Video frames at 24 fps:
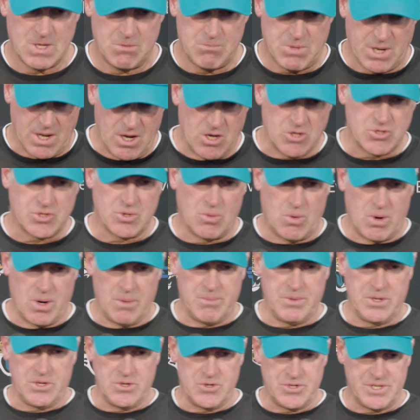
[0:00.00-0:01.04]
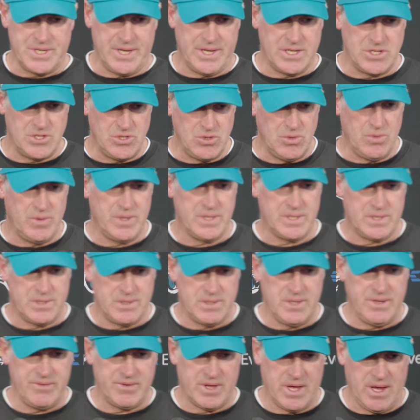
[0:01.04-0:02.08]
But I also want them to understand, too, that
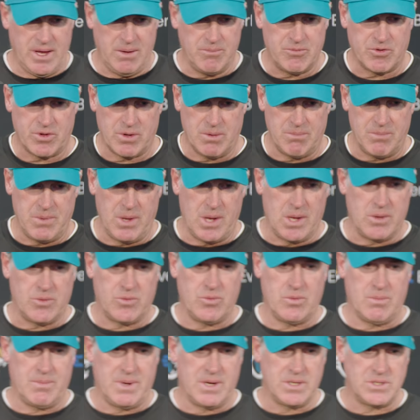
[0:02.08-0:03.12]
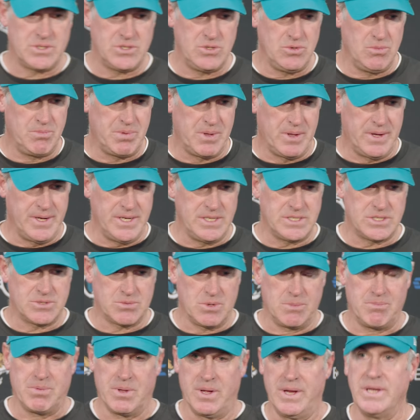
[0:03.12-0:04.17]
these games come down to about two plays,
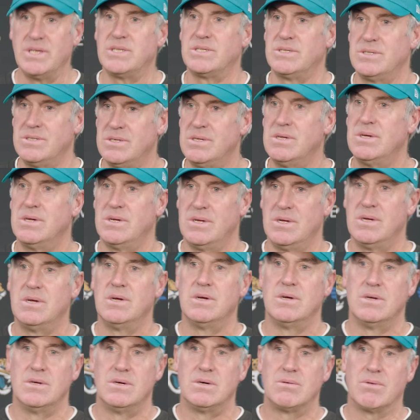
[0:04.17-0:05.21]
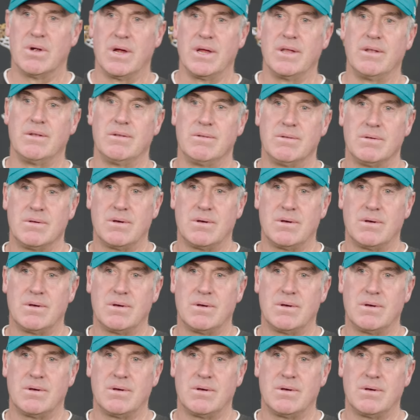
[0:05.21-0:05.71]
three plays, right?